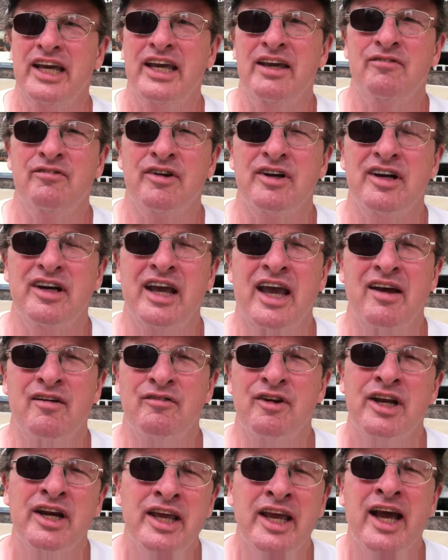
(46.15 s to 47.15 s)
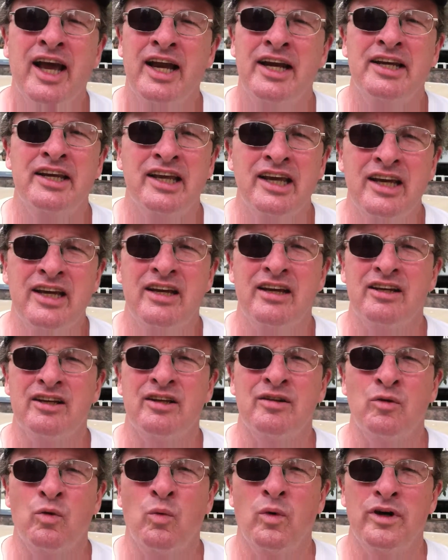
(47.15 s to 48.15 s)
even have any idea
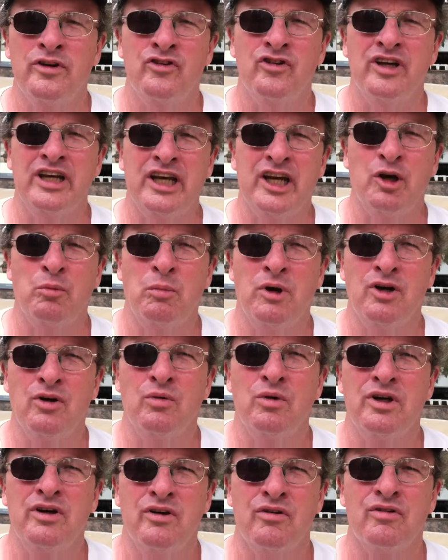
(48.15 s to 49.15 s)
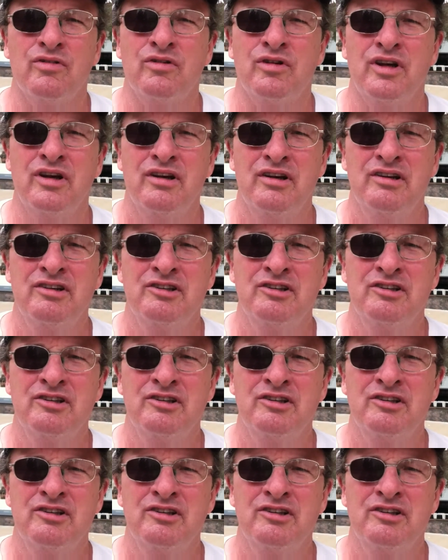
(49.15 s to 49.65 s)
what GMO is.